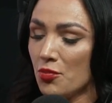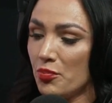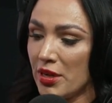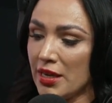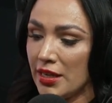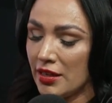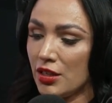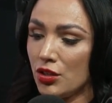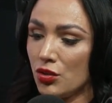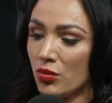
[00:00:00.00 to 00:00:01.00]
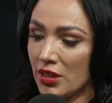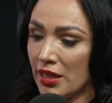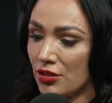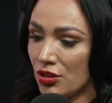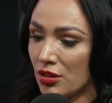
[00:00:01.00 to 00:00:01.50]
But you want to
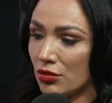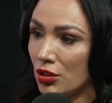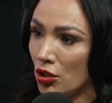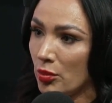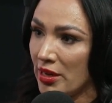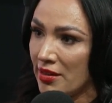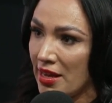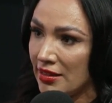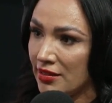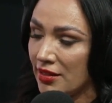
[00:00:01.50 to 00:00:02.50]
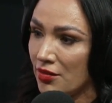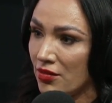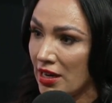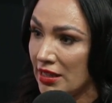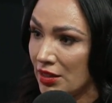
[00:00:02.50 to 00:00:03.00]
get just a little bit of that
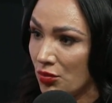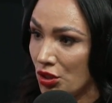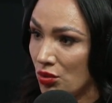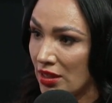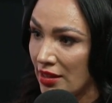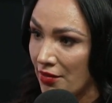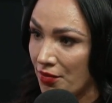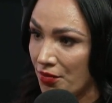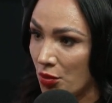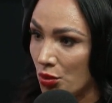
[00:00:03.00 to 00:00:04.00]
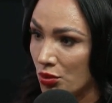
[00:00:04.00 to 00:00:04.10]
sunrise. And when you get that full